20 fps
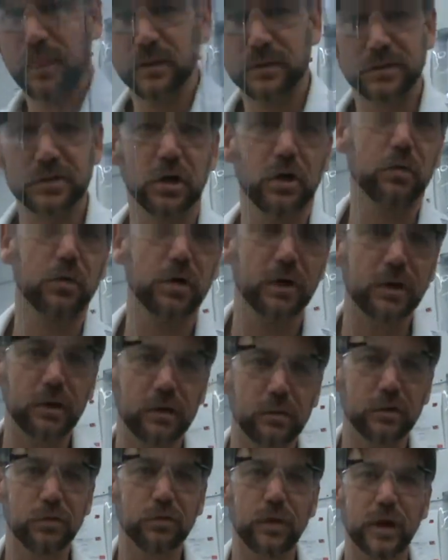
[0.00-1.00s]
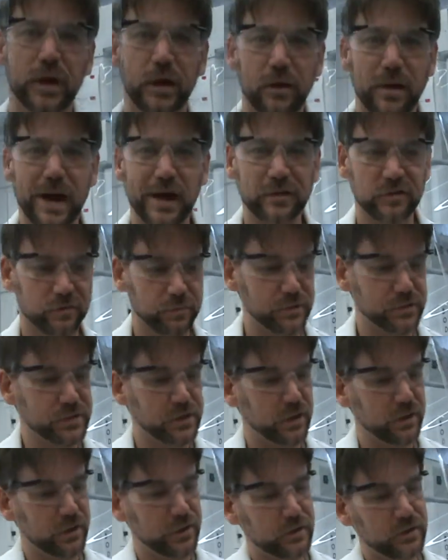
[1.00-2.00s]
So working with radioactive
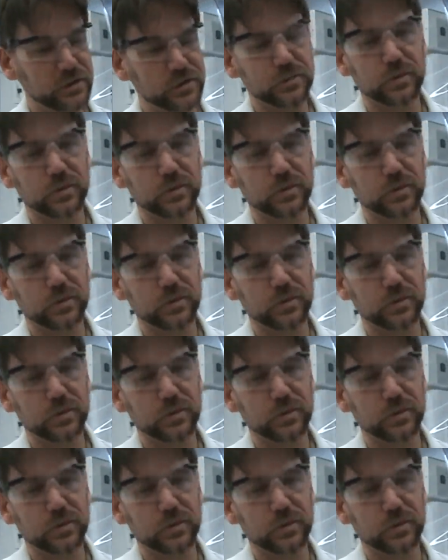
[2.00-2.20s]
materials